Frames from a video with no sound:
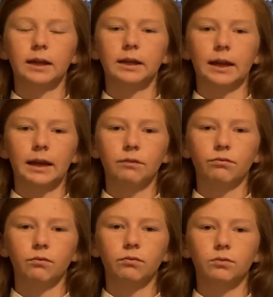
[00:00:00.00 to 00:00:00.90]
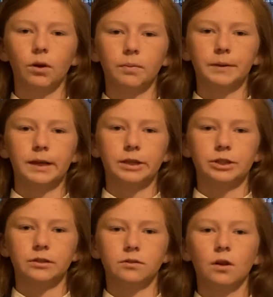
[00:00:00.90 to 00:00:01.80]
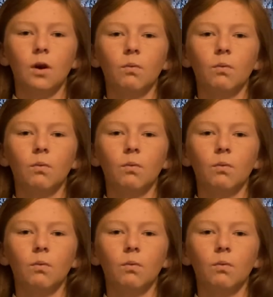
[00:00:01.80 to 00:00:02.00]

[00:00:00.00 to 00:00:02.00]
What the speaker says: indicate low pHs,